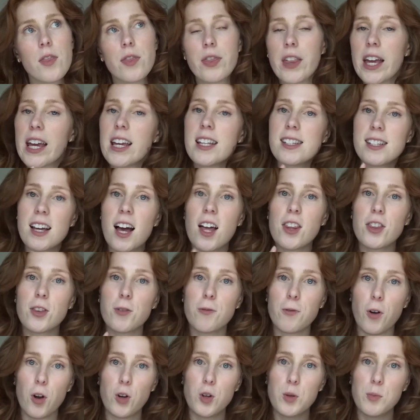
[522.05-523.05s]
these aren't the
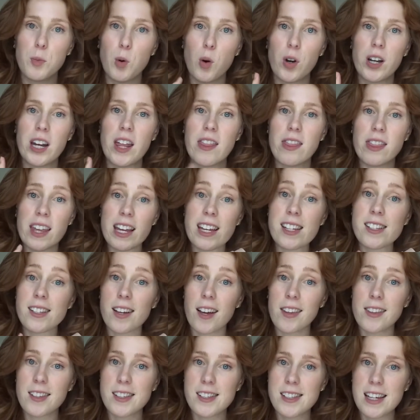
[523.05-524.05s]
focal point and these
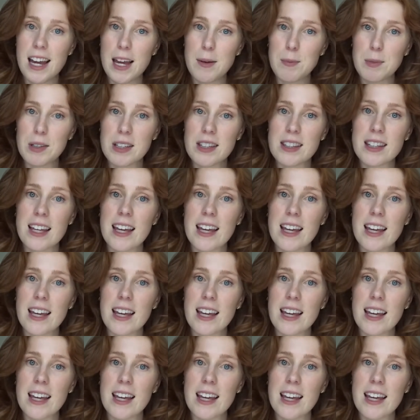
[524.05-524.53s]
aren't the statement.